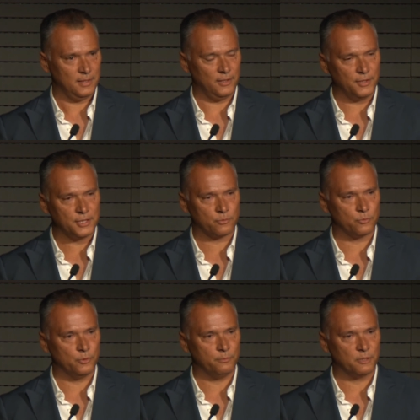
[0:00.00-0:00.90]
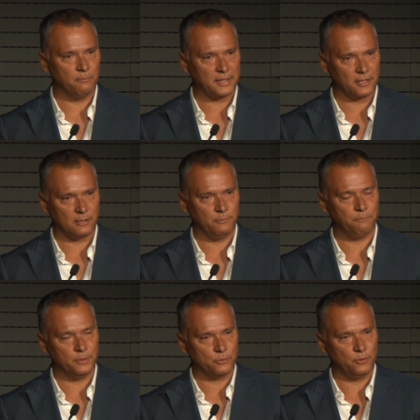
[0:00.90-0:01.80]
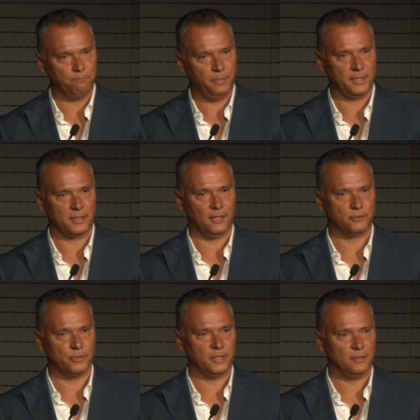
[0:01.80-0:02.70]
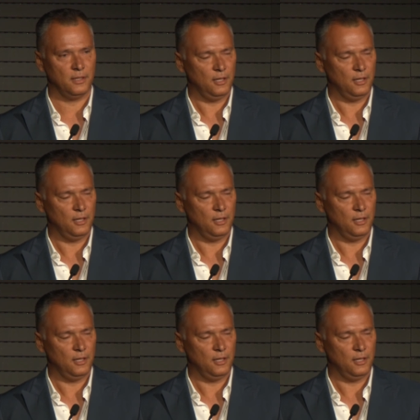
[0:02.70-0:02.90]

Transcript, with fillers: in this room to make a commitment to a better country.